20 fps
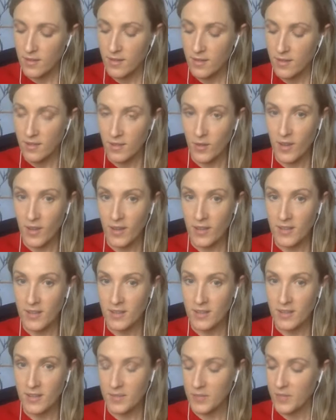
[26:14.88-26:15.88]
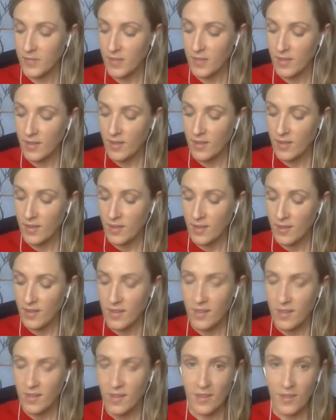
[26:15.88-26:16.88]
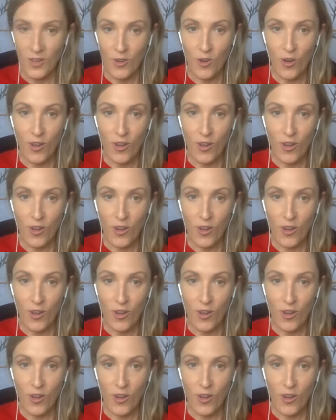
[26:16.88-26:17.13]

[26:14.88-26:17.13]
So guys, you're